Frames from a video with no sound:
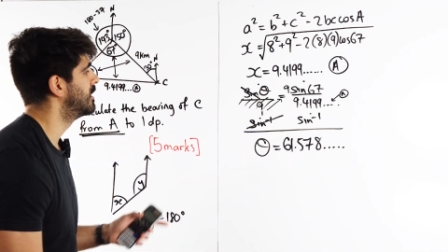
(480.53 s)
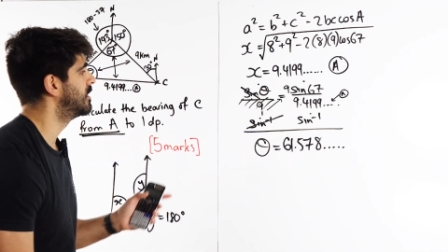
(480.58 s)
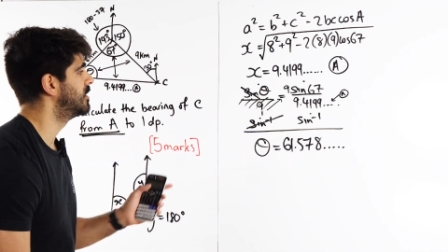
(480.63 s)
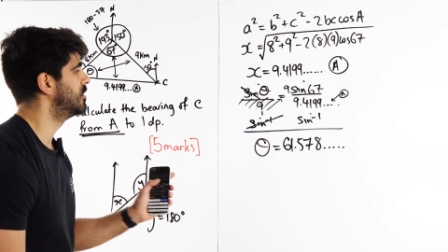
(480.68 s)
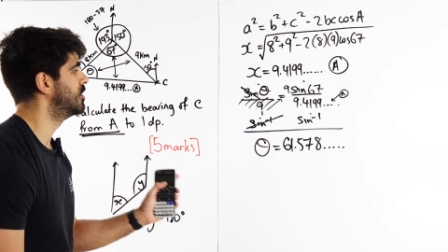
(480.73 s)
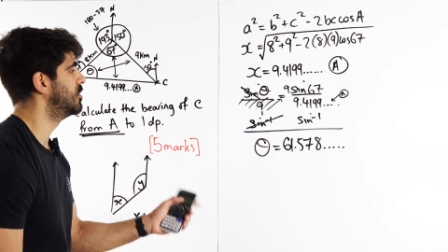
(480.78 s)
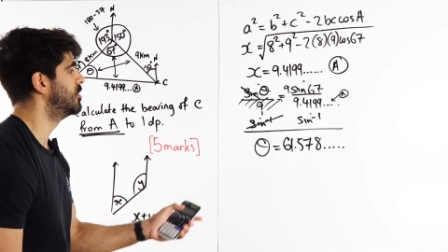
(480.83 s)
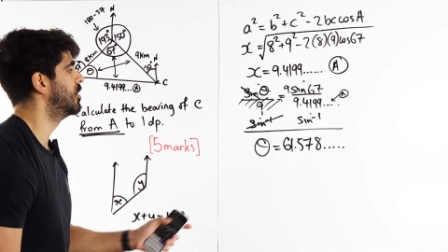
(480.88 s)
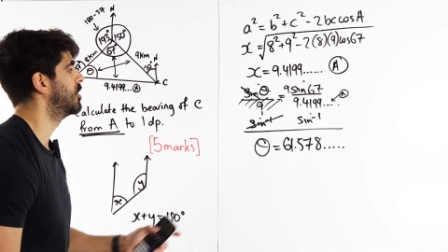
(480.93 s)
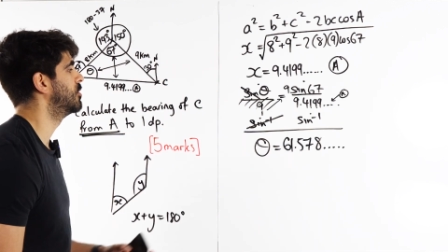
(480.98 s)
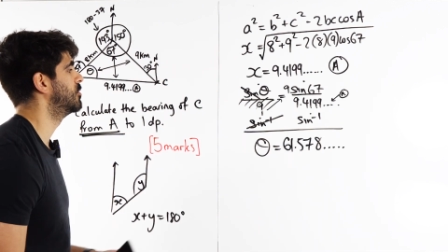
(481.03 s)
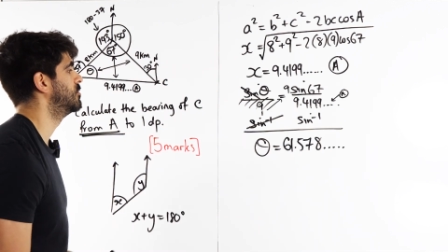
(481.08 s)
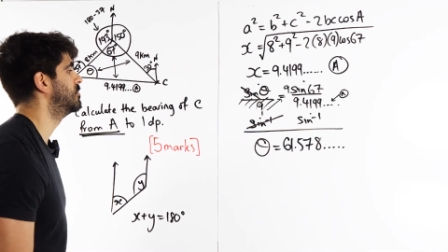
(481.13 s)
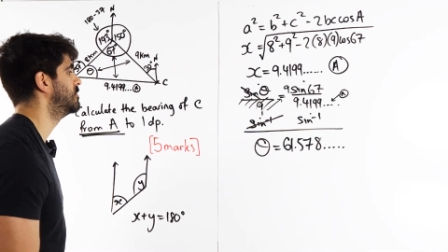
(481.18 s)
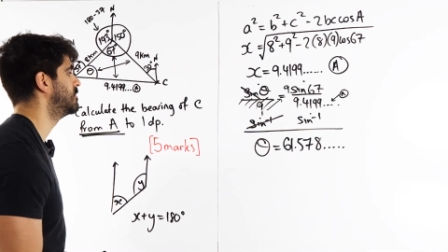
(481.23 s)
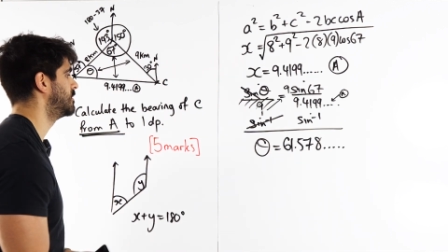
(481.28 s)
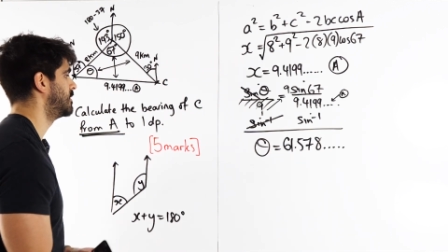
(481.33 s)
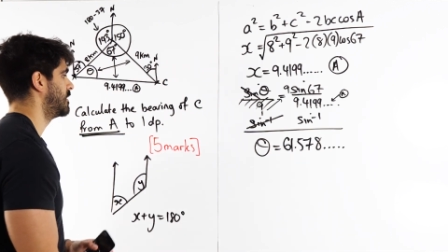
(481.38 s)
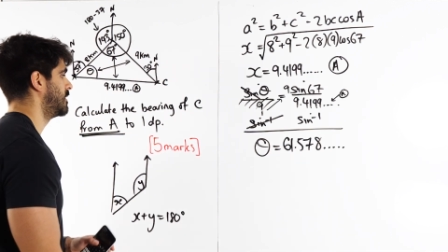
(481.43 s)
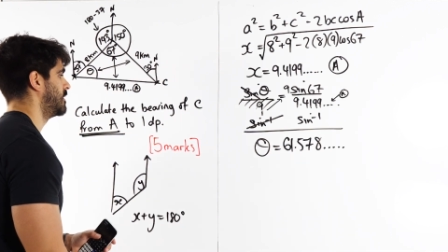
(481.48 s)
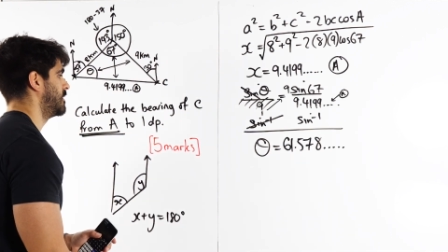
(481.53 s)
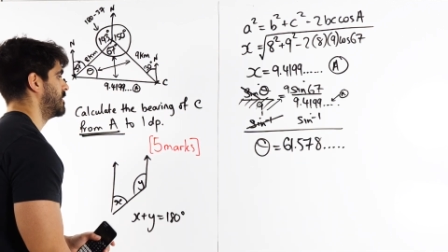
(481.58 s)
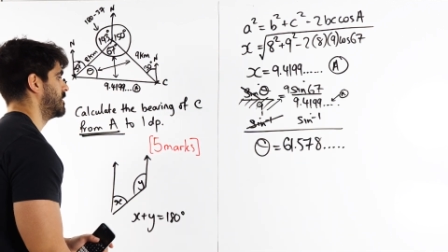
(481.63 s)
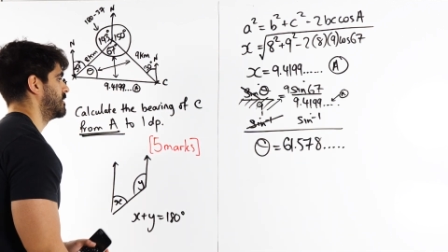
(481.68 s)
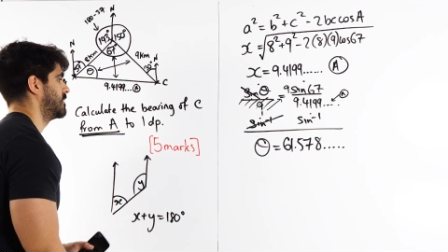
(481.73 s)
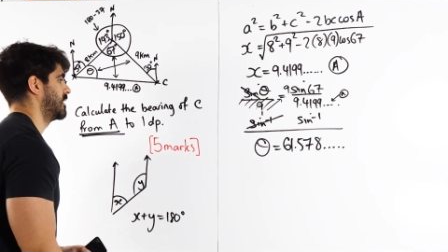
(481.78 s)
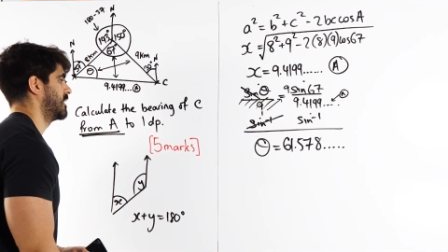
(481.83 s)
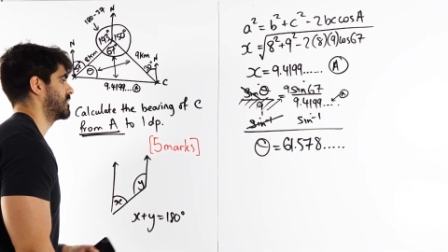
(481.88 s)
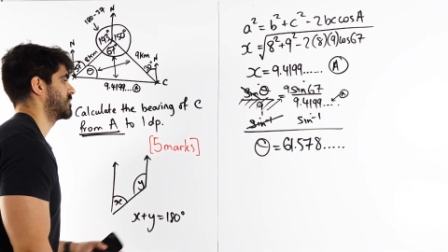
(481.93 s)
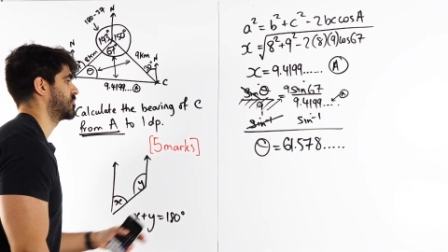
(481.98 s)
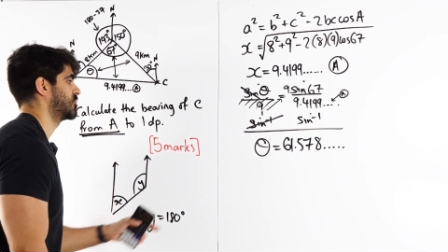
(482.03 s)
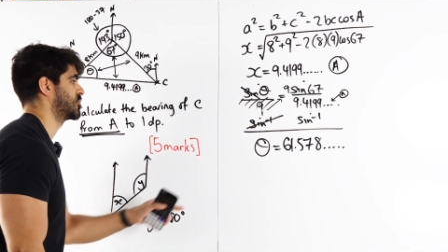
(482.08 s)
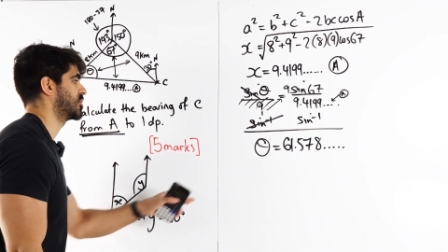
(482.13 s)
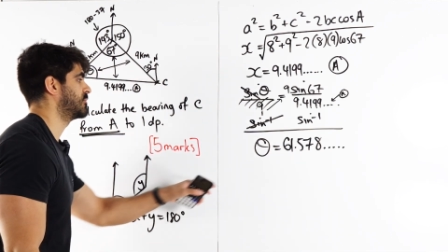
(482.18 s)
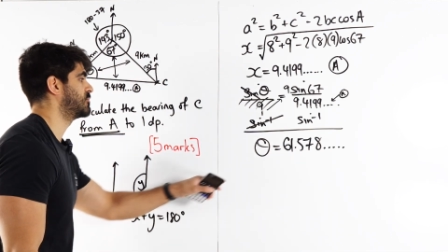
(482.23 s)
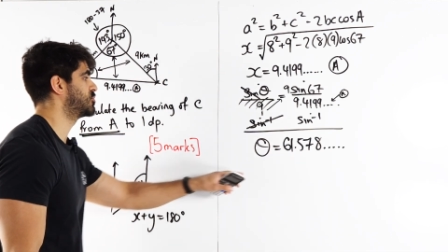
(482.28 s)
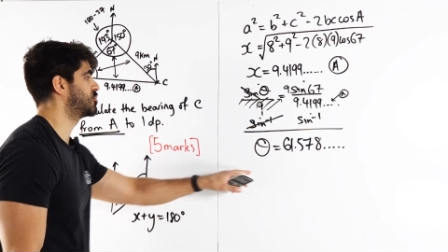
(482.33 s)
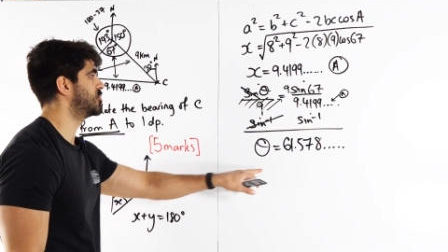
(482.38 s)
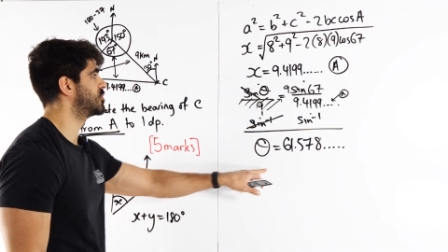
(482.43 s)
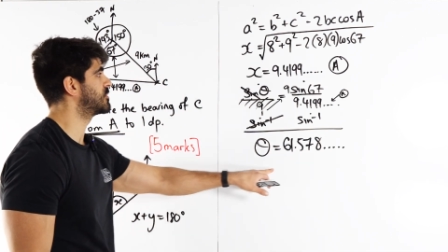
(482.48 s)
No. Yeah, so
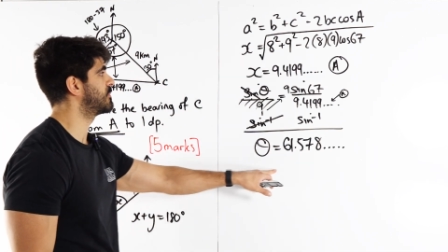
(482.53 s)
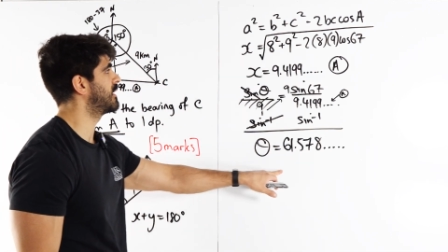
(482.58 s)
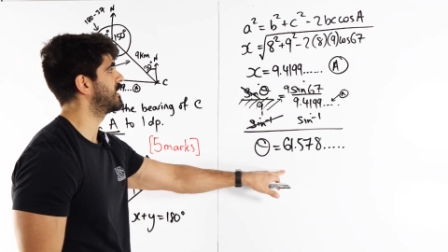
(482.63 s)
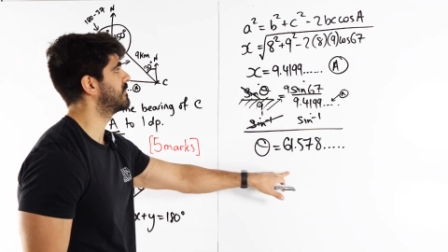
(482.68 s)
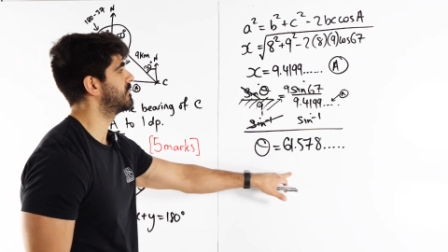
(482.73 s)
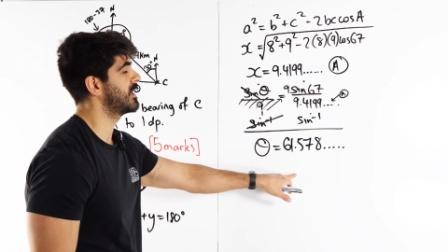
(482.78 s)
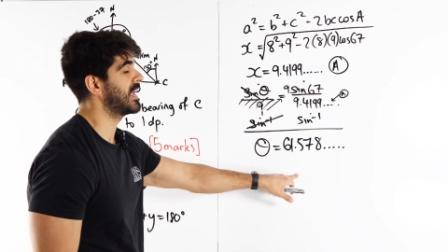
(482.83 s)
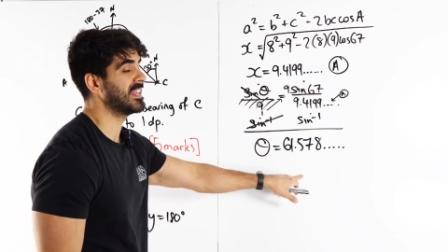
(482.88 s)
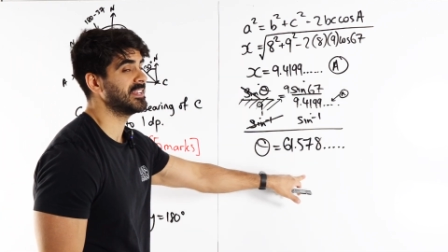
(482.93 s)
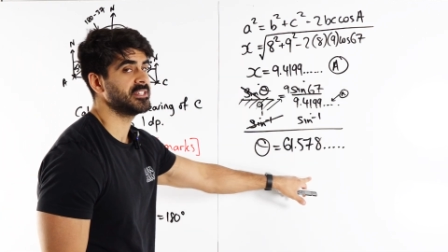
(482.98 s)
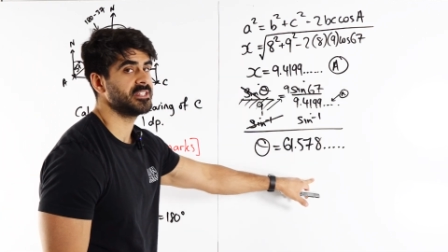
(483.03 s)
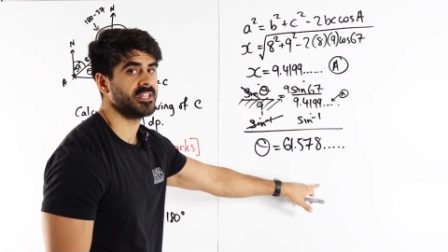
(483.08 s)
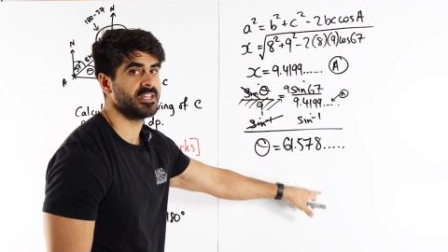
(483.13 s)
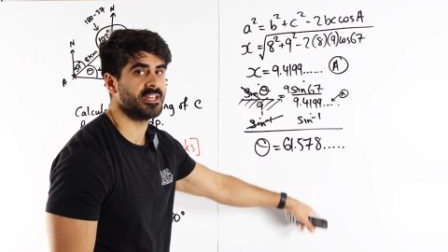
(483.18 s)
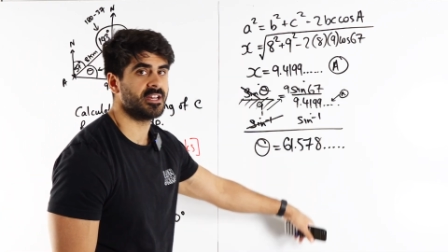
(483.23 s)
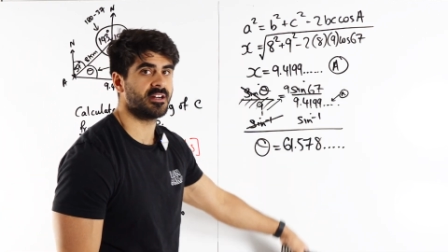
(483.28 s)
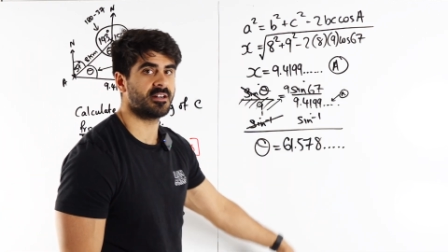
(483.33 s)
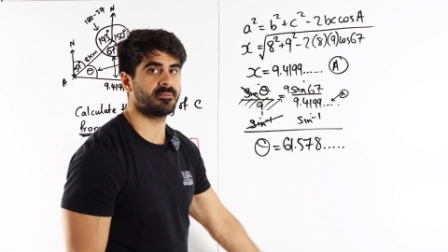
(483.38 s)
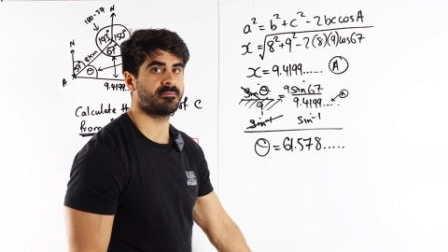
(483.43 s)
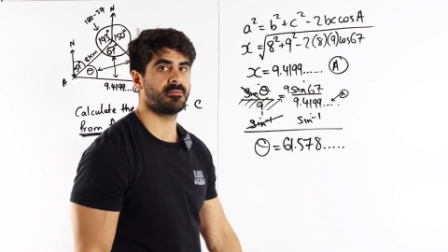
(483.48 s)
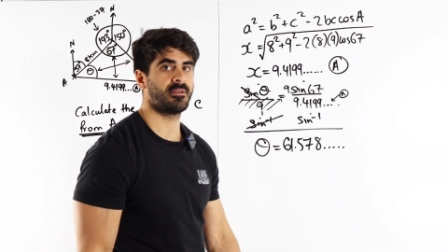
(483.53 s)
some students might end here.